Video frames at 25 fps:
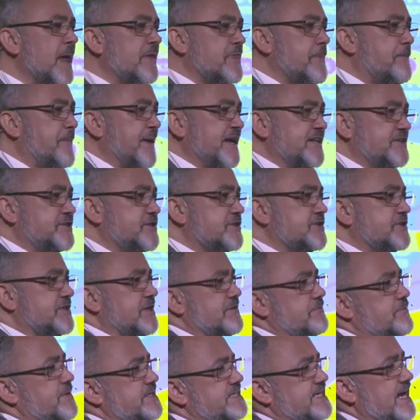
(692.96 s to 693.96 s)
The pictures
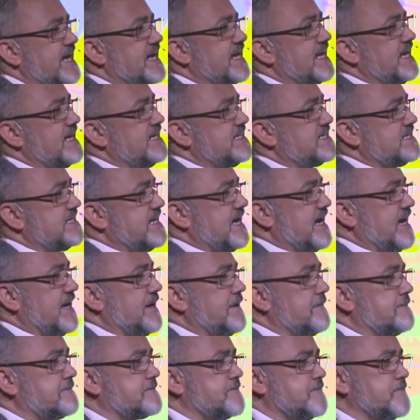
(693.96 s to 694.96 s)
that we're taking
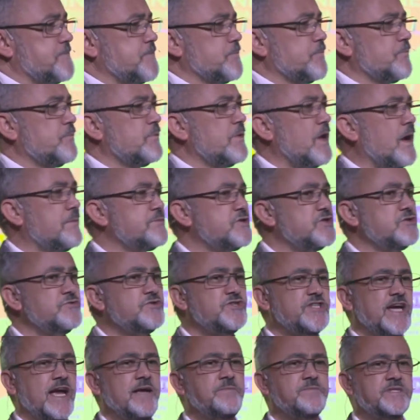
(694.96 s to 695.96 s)
today. I'm sure
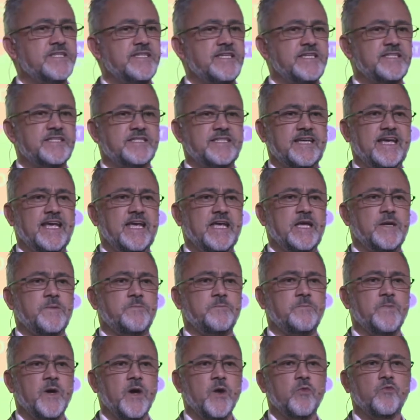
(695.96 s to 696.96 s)
James and his
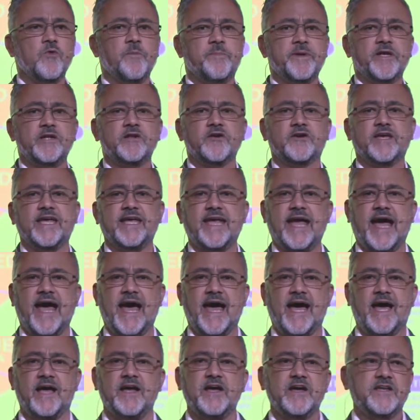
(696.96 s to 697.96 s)
team will be looking
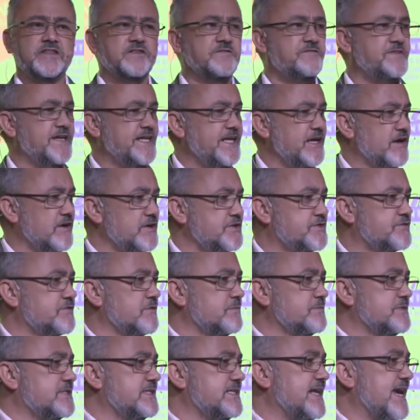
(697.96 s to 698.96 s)
at the videos
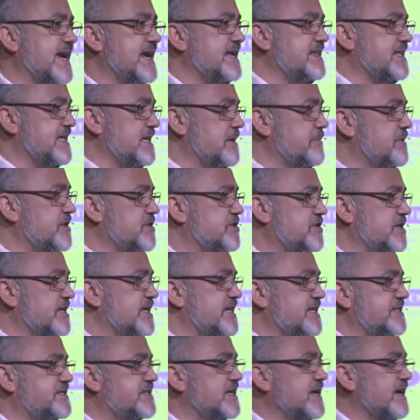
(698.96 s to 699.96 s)
from today, the
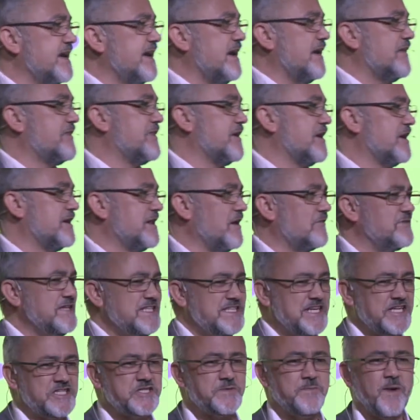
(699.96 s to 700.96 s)
images, the lovely
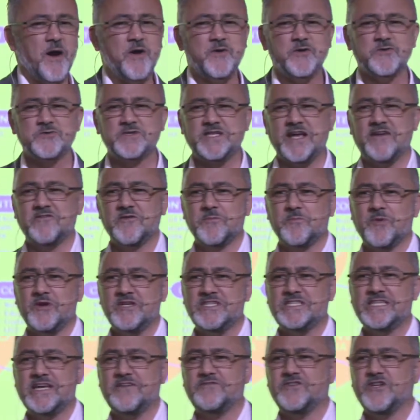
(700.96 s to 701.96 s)
testimonials that
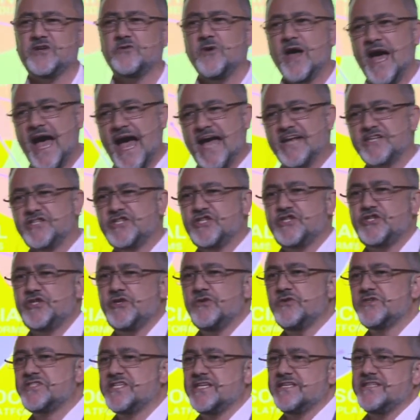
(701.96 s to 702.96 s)
everybody's given you, and
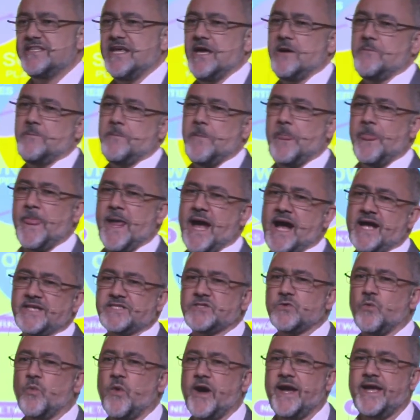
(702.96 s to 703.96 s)
using them
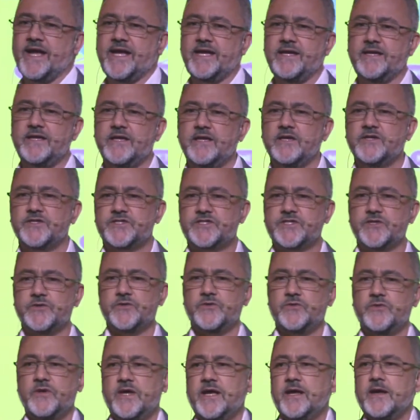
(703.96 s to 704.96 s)
as a way
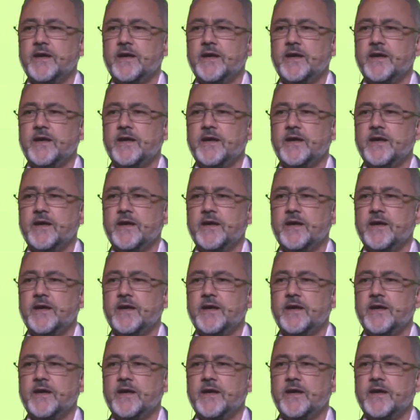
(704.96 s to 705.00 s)
to